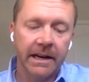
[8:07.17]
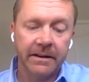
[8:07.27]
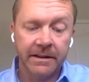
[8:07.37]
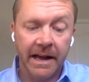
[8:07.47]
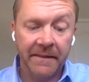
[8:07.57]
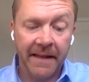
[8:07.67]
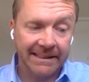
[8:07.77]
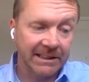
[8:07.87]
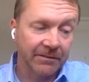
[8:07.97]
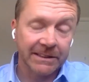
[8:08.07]
And
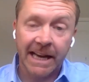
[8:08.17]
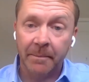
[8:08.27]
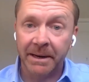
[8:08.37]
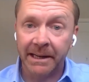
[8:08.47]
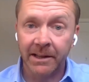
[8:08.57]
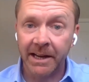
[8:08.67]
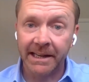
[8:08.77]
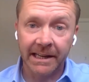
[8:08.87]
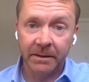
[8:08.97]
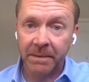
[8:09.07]
that stuff is happening
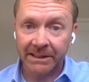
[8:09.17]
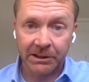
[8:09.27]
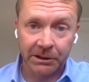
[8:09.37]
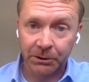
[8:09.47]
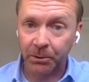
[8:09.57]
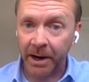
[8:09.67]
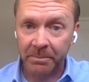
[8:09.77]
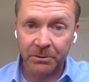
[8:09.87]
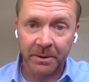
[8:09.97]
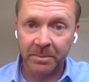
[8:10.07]
in messages,
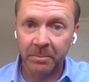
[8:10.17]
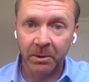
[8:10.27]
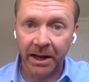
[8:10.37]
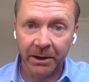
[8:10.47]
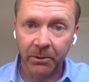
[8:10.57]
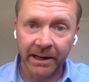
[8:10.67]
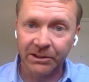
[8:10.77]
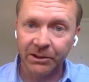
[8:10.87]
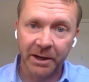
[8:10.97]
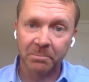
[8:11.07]
right, between people anyway.
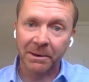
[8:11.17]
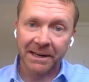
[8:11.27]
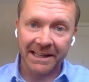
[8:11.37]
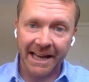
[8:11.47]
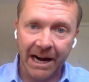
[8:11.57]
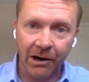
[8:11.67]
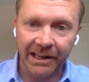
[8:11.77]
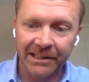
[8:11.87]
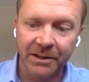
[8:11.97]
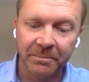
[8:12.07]
So bringing that
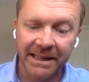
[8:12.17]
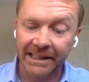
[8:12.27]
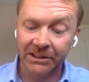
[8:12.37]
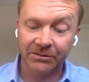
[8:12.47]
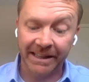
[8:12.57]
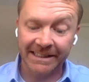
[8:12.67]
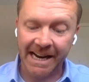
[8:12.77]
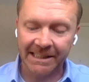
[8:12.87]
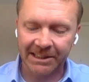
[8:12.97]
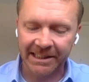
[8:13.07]
out into the meeting is
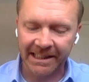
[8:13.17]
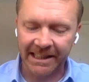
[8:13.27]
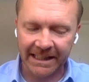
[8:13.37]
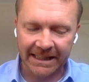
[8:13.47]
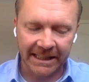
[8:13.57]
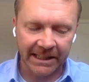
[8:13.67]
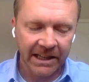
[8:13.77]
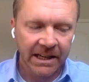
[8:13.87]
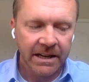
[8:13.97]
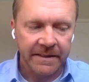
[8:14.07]
fantastic. And I think
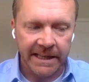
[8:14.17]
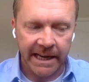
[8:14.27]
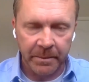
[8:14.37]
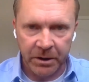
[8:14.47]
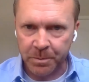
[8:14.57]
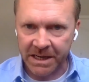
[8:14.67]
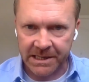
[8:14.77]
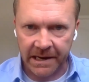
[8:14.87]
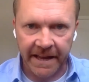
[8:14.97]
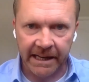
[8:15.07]
the image
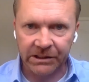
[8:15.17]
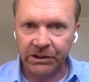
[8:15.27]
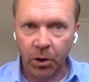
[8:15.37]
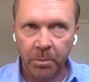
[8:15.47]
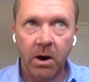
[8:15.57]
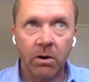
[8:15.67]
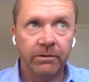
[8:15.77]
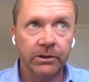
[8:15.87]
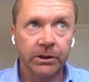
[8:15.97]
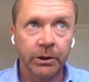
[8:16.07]
piece on that is so
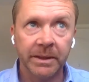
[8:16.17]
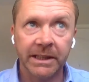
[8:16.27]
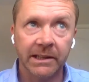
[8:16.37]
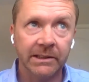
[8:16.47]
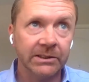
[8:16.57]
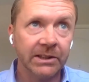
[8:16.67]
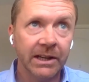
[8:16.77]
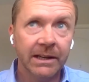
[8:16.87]
powerful too, because